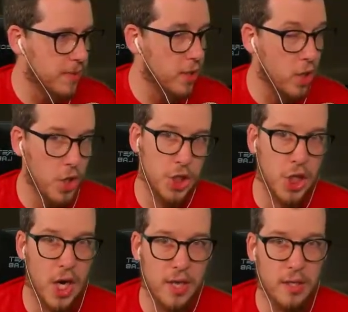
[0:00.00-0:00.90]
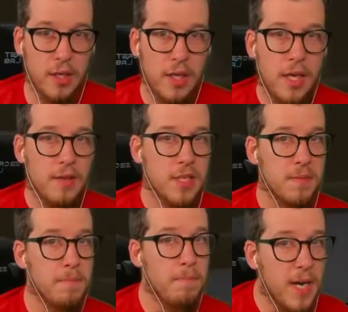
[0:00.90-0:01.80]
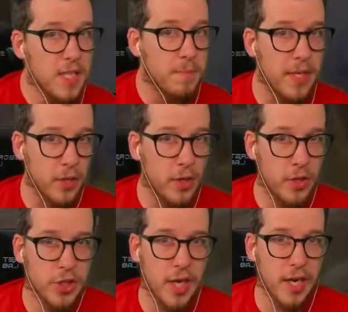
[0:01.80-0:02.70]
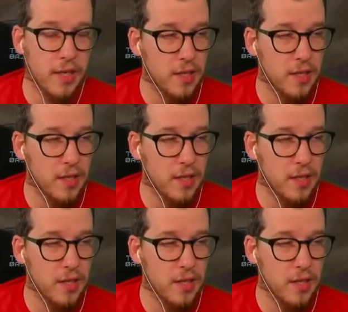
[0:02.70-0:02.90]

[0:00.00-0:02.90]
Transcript: be the hook shot. This must be the hook shot.